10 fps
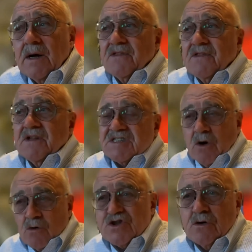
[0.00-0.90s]
the
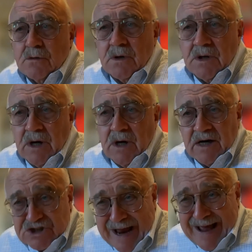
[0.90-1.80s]
social
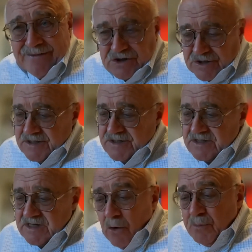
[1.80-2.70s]
challenges,
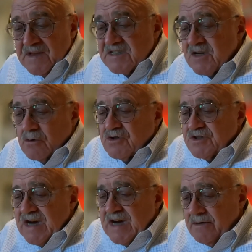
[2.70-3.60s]
help with the social
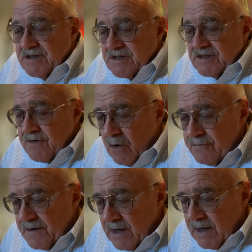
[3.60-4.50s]
challenges of
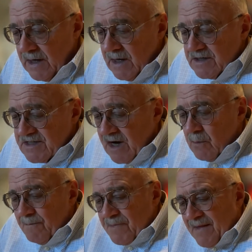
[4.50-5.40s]
COVID.
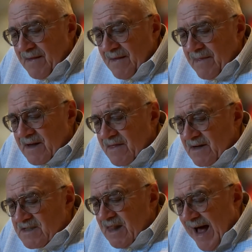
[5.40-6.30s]
So
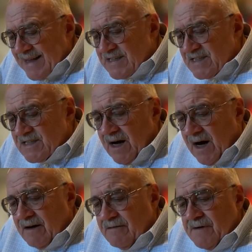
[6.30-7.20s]
there's lots
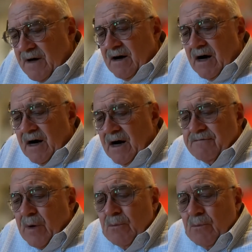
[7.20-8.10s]
of
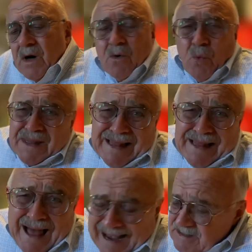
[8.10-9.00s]
framework. One
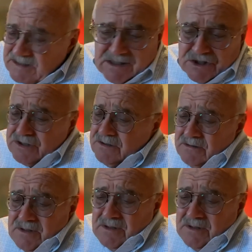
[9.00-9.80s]
last issue